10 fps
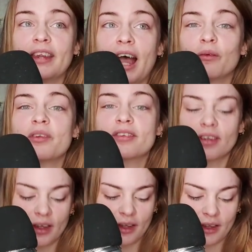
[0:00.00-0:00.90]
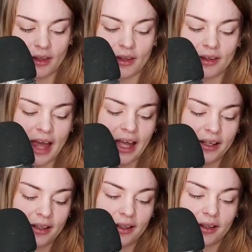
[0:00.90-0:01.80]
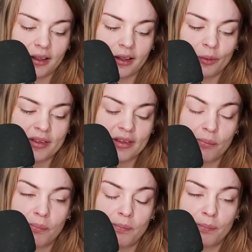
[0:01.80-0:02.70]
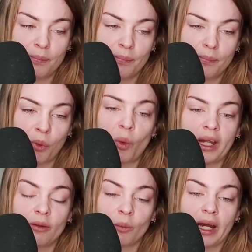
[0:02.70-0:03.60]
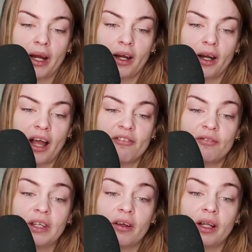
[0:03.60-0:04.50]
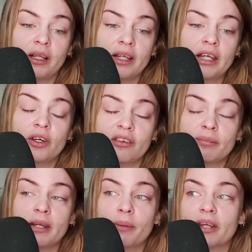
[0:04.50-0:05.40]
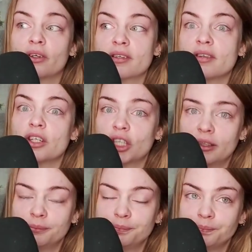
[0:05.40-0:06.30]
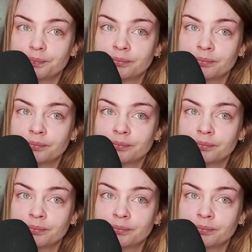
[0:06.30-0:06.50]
That was the point where I feel he could have made a better decision,